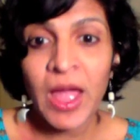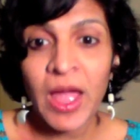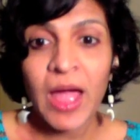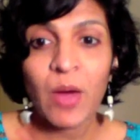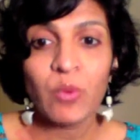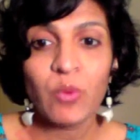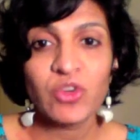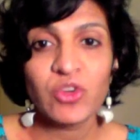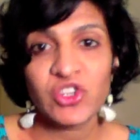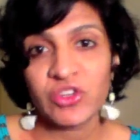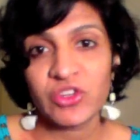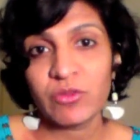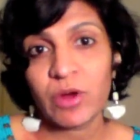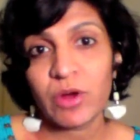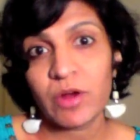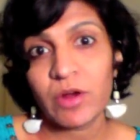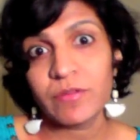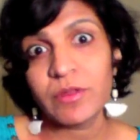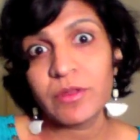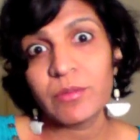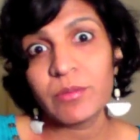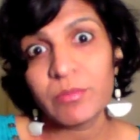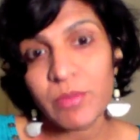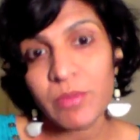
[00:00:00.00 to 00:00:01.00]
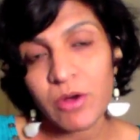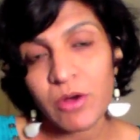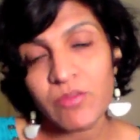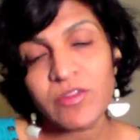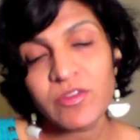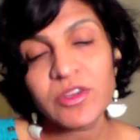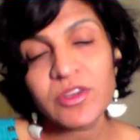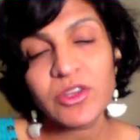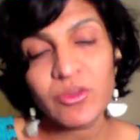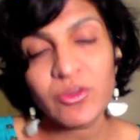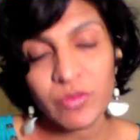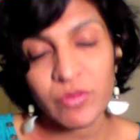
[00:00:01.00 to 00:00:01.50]
which is one of the
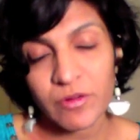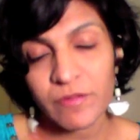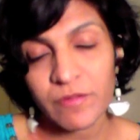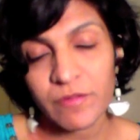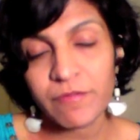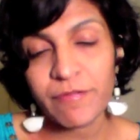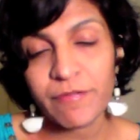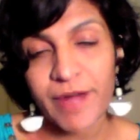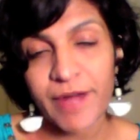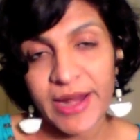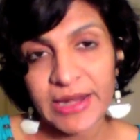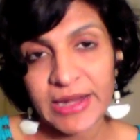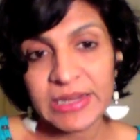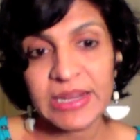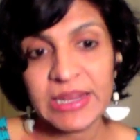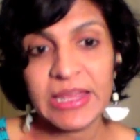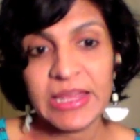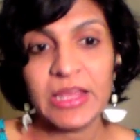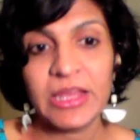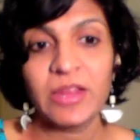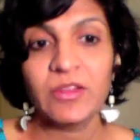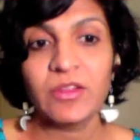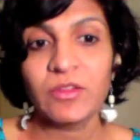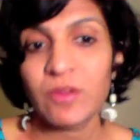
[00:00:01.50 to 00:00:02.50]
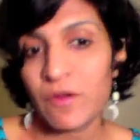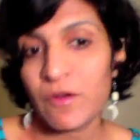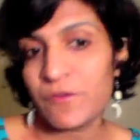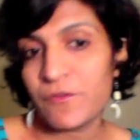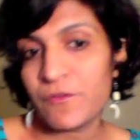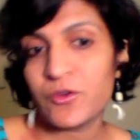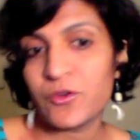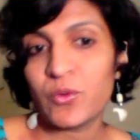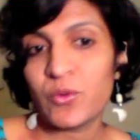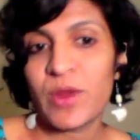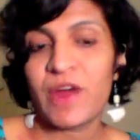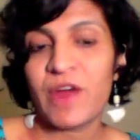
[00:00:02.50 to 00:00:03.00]
most user-friendly
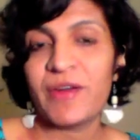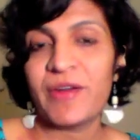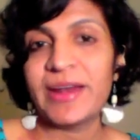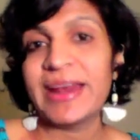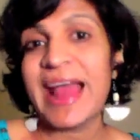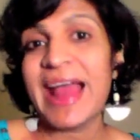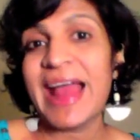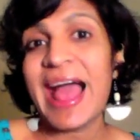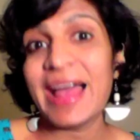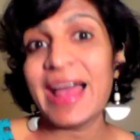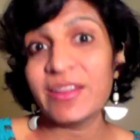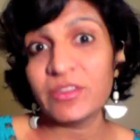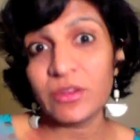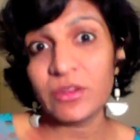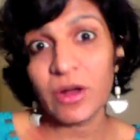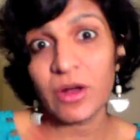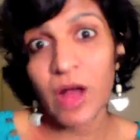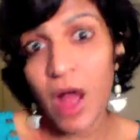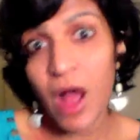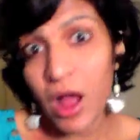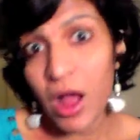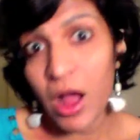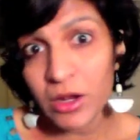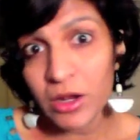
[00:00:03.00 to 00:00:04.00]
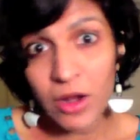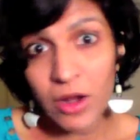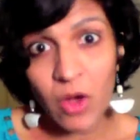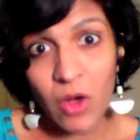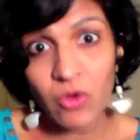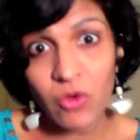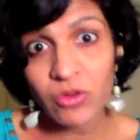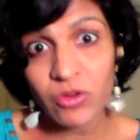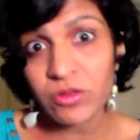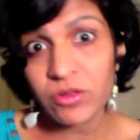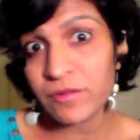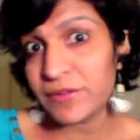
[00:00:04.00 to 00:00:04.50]
software and has
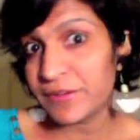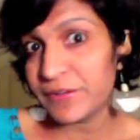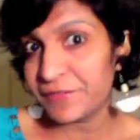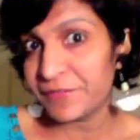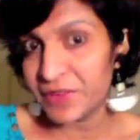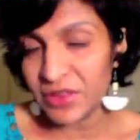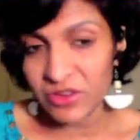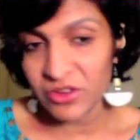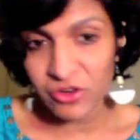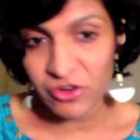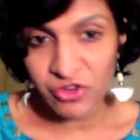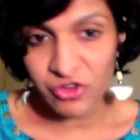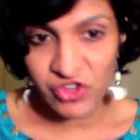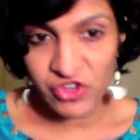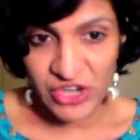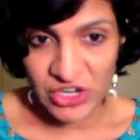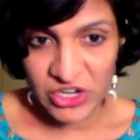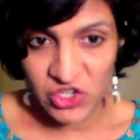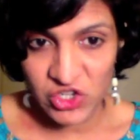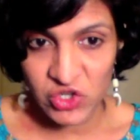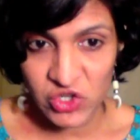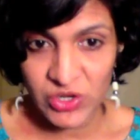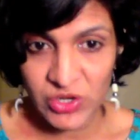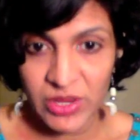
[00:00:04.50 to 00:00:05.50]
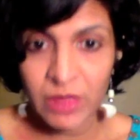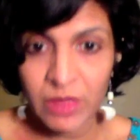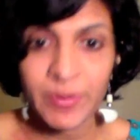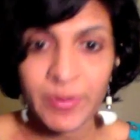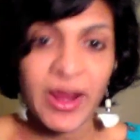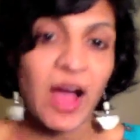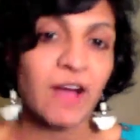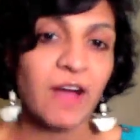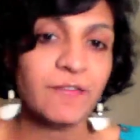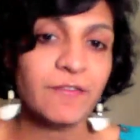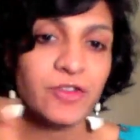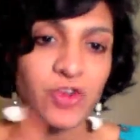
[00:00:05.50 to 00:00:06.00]
loads of different search engines, but
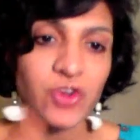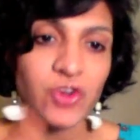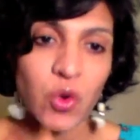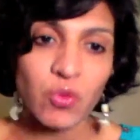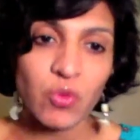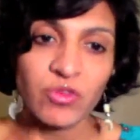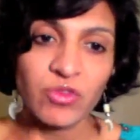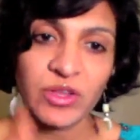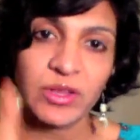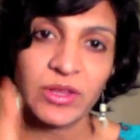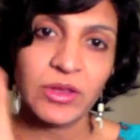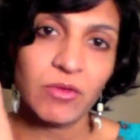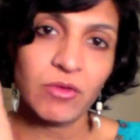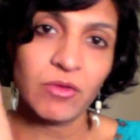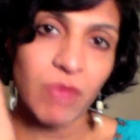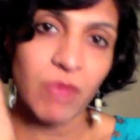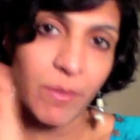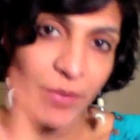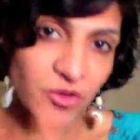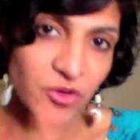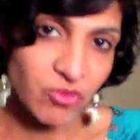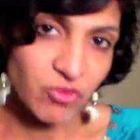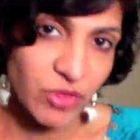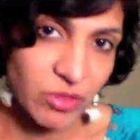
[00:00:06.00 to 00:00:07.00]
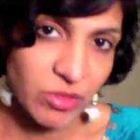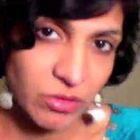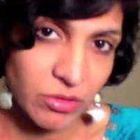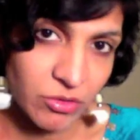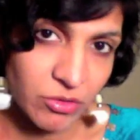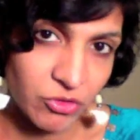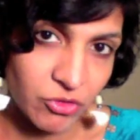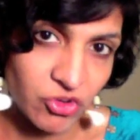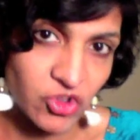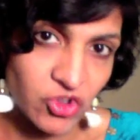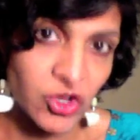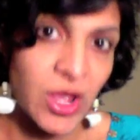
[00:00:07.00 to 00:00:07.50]
I've chosen the repertory
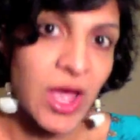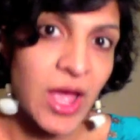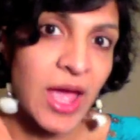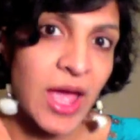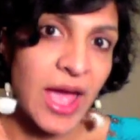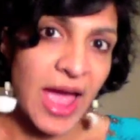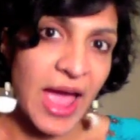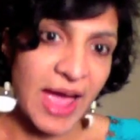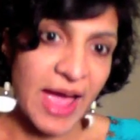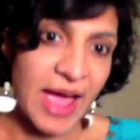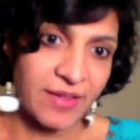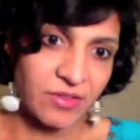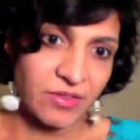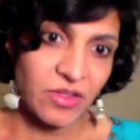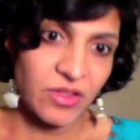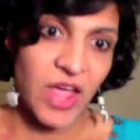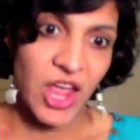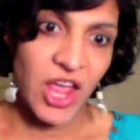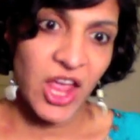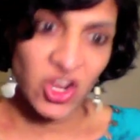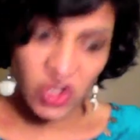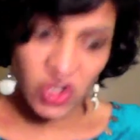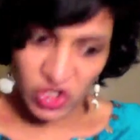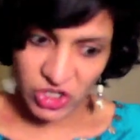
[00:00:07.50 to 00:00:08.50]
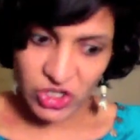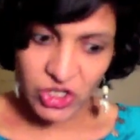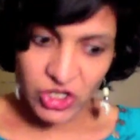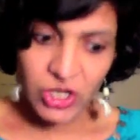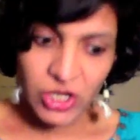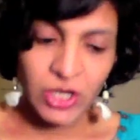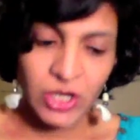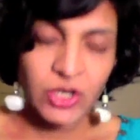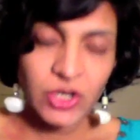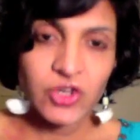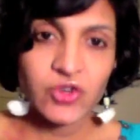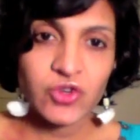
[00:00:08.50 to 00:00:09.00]
search as the engine
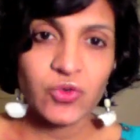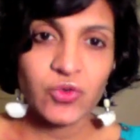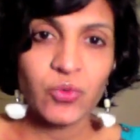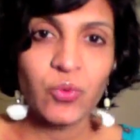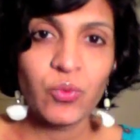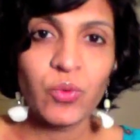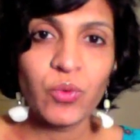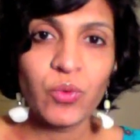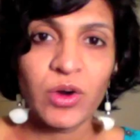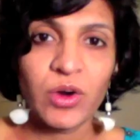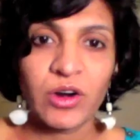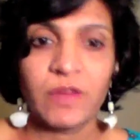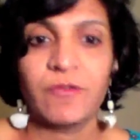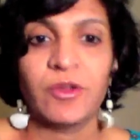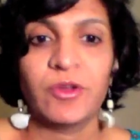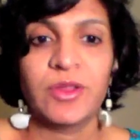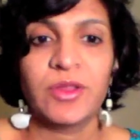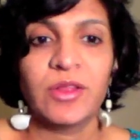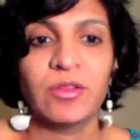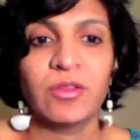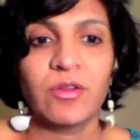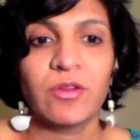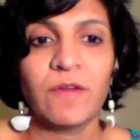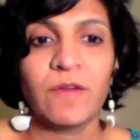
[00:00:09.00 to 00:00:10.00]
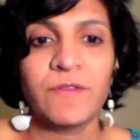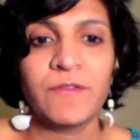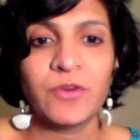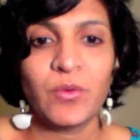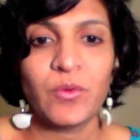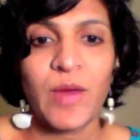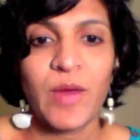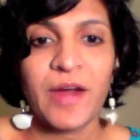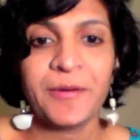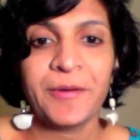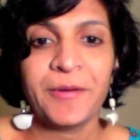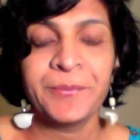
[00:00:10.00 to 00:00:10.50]
to work for this
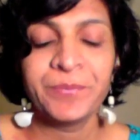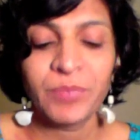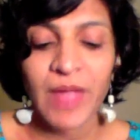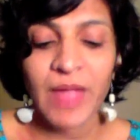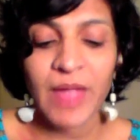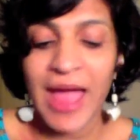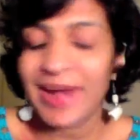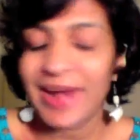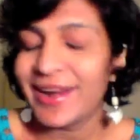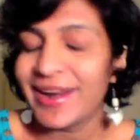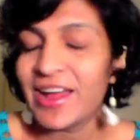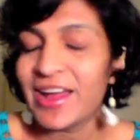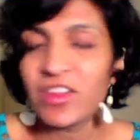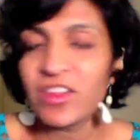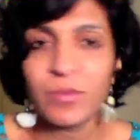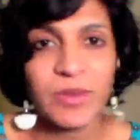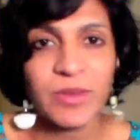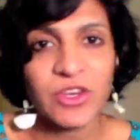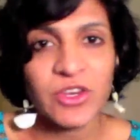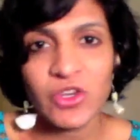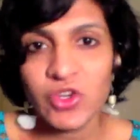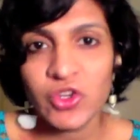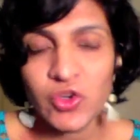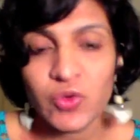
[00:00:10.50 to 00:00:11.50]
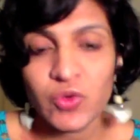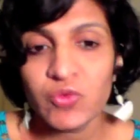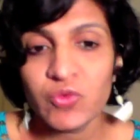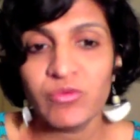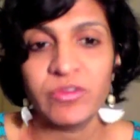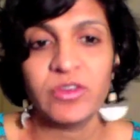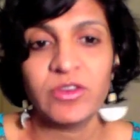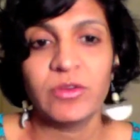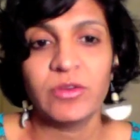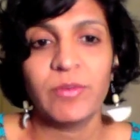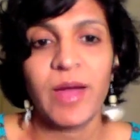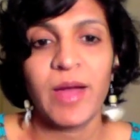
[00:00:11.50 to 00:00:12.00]
software. And it has been
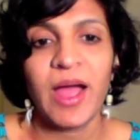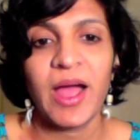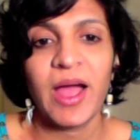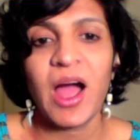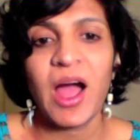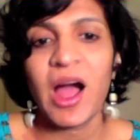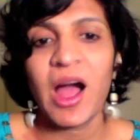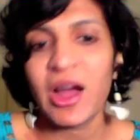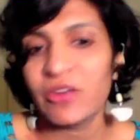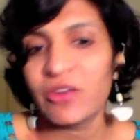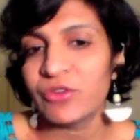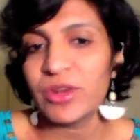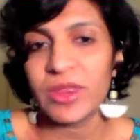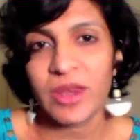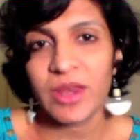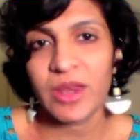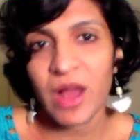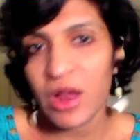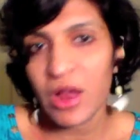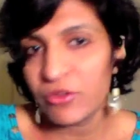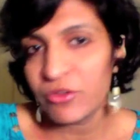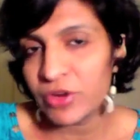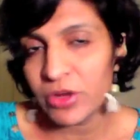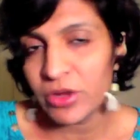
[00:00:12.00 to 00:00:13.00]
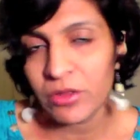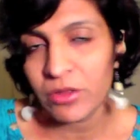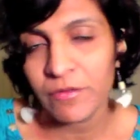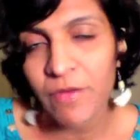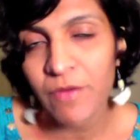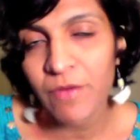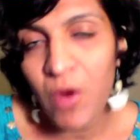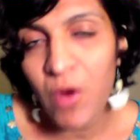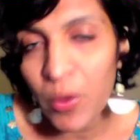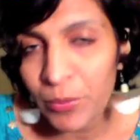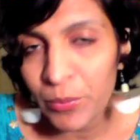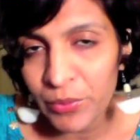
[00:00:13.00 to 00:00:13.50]
used by hundreds and hundreds of
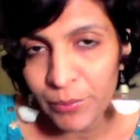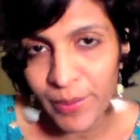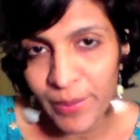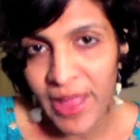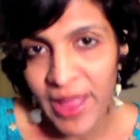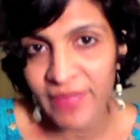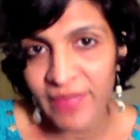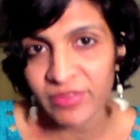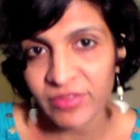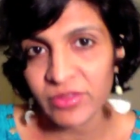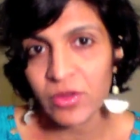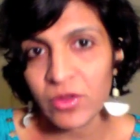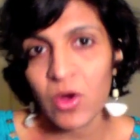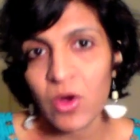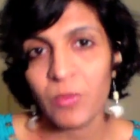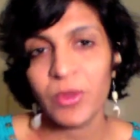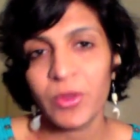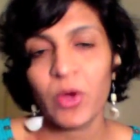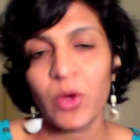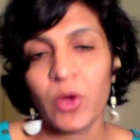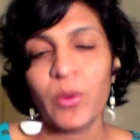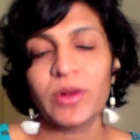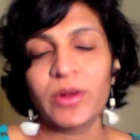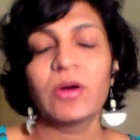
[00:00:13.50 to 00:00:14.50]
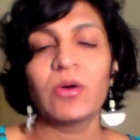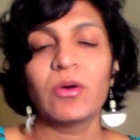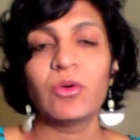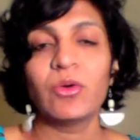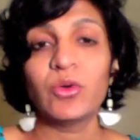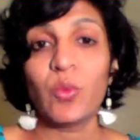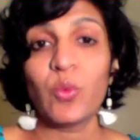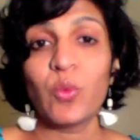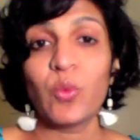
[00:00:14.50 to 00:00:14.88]
homeopaths, the Homeoquest Gold